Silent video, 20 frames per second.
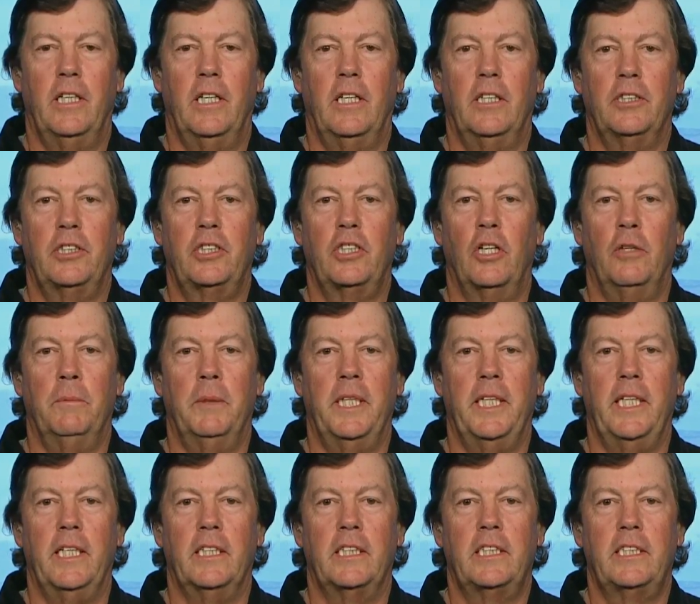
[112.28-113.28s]
there are so
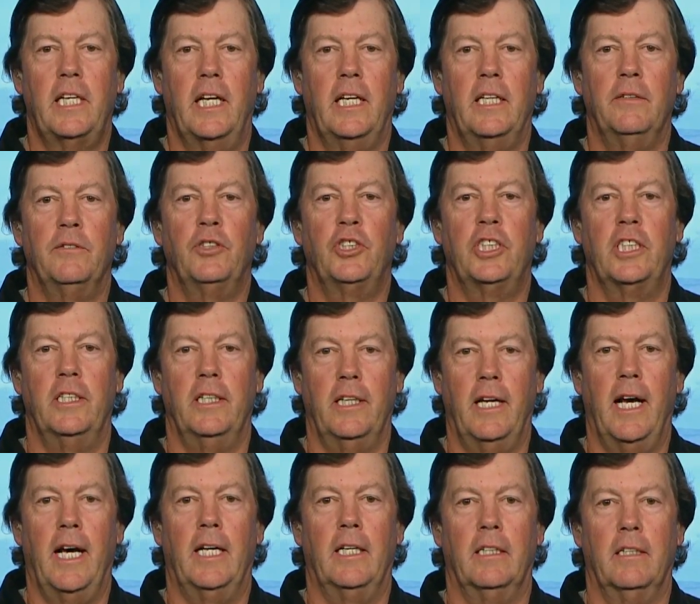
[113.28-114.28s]
many incentives to
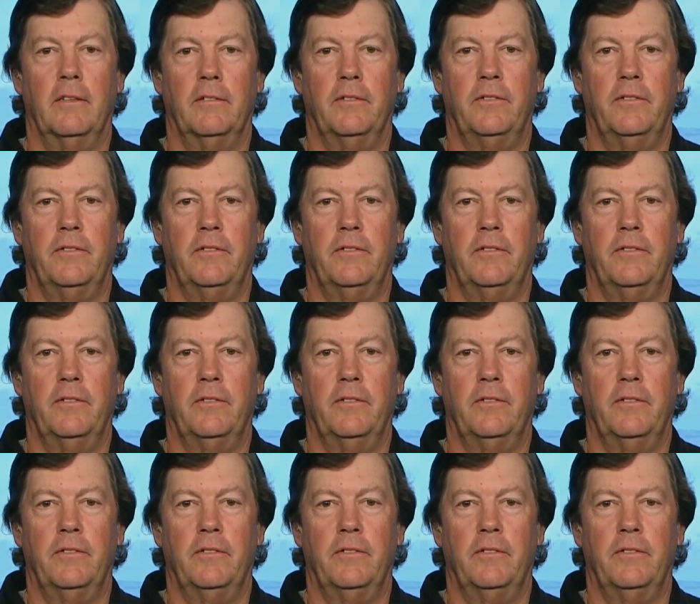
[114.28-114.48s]
not